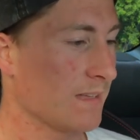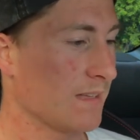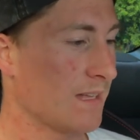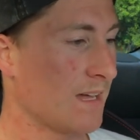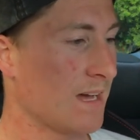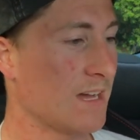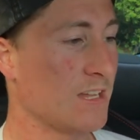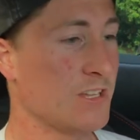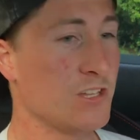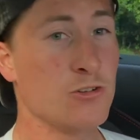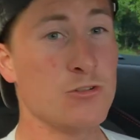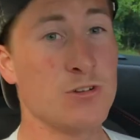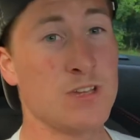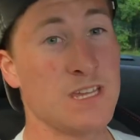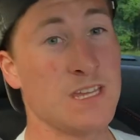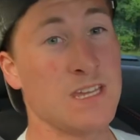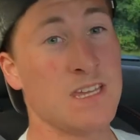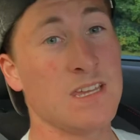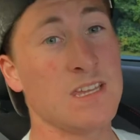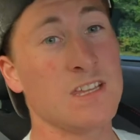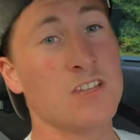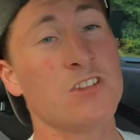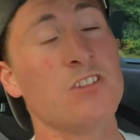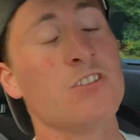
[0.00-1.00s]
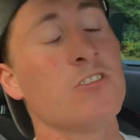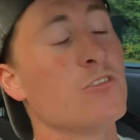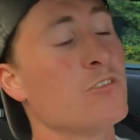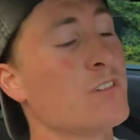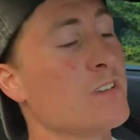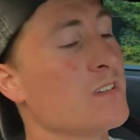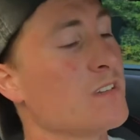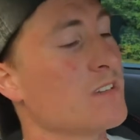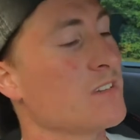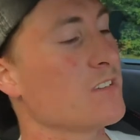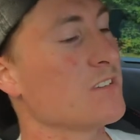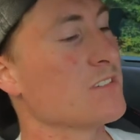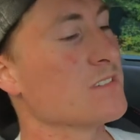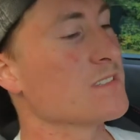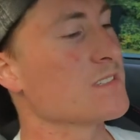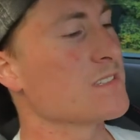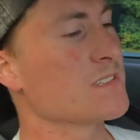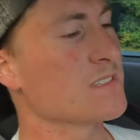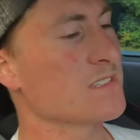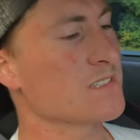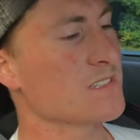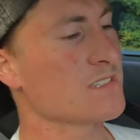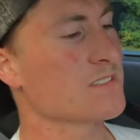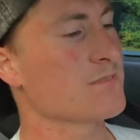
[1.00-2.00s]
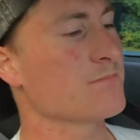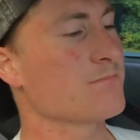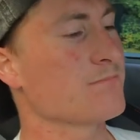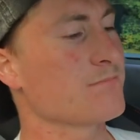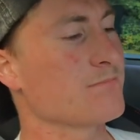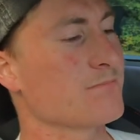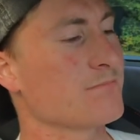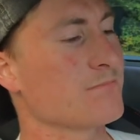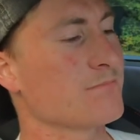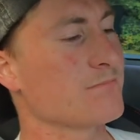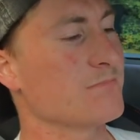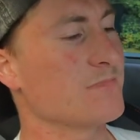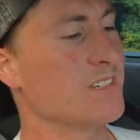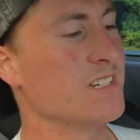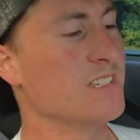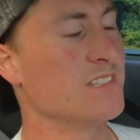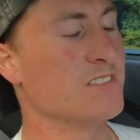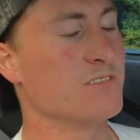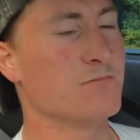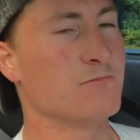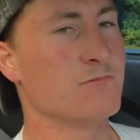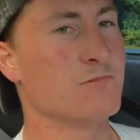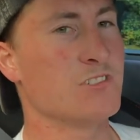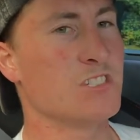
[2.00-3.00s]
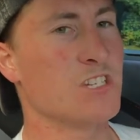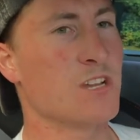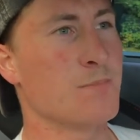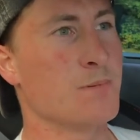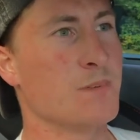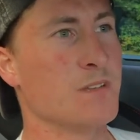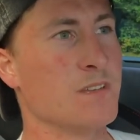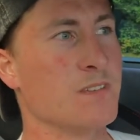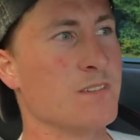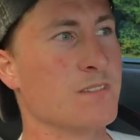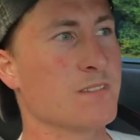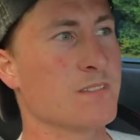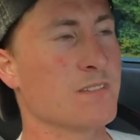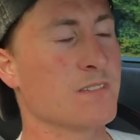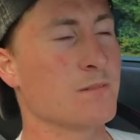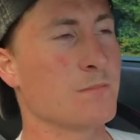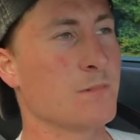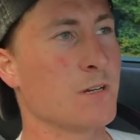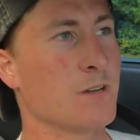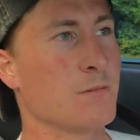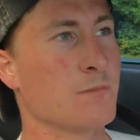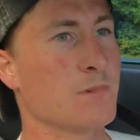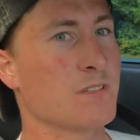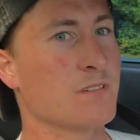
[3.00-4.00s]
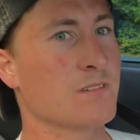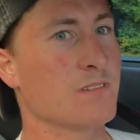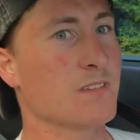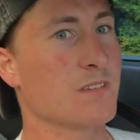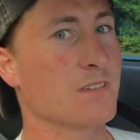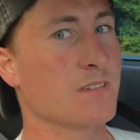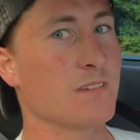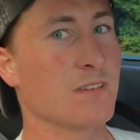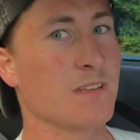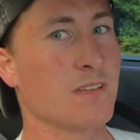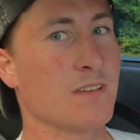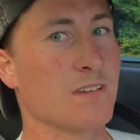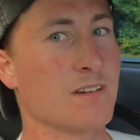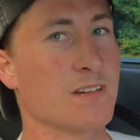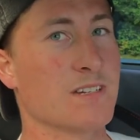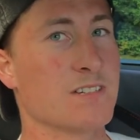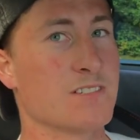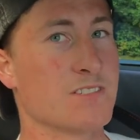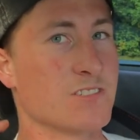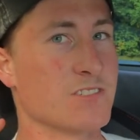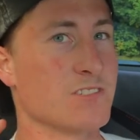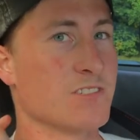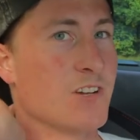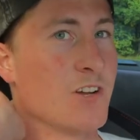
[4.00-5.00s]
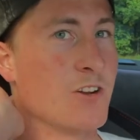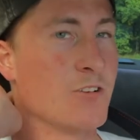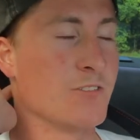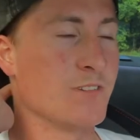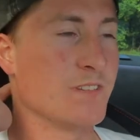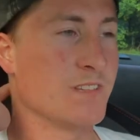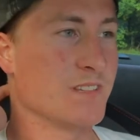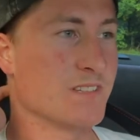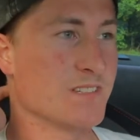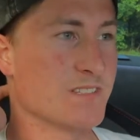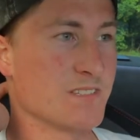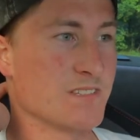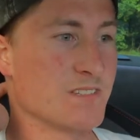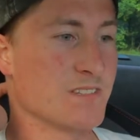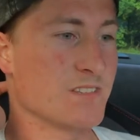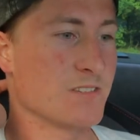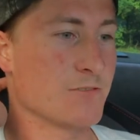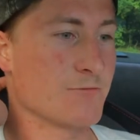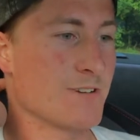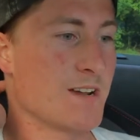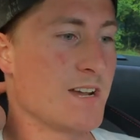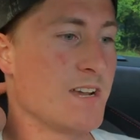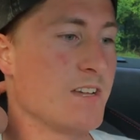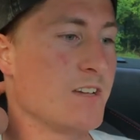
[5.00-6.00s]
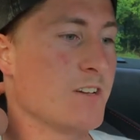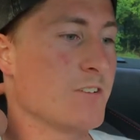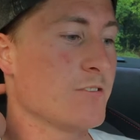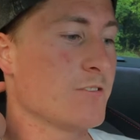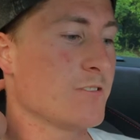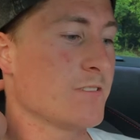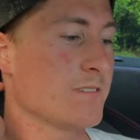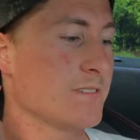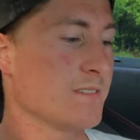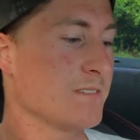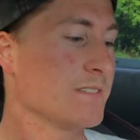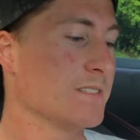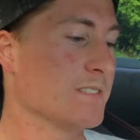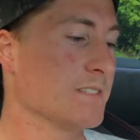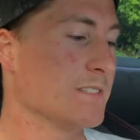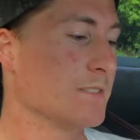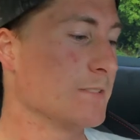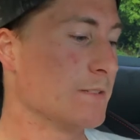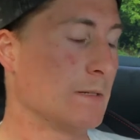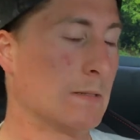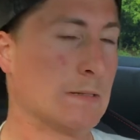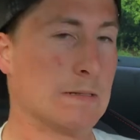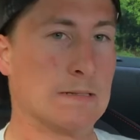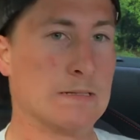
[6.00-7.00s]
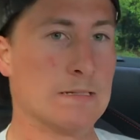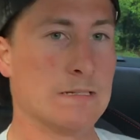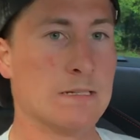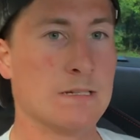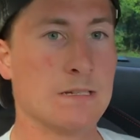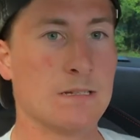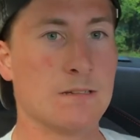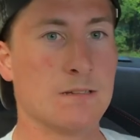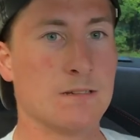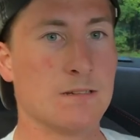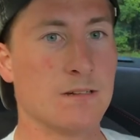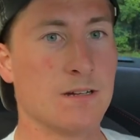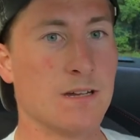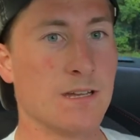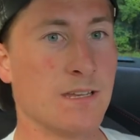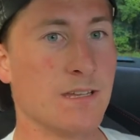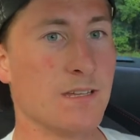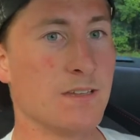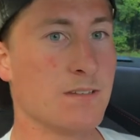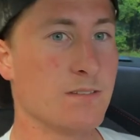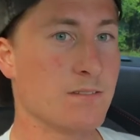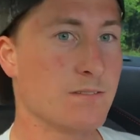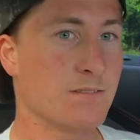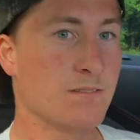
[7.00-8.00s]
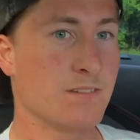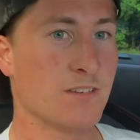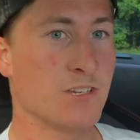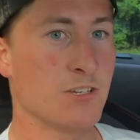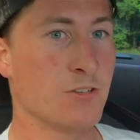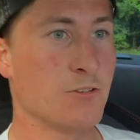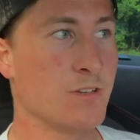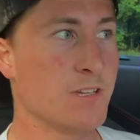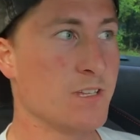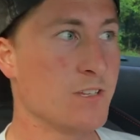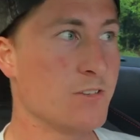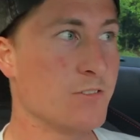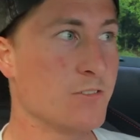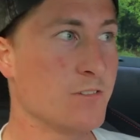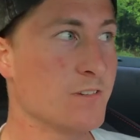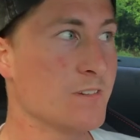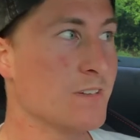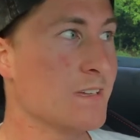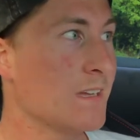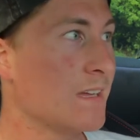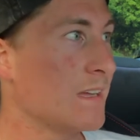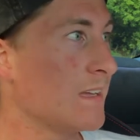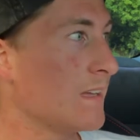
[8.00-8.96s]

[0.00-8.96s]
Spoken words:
New head unit, because it's in Japanese at the moment, and I can only listen to the radio, so I need a new head unit.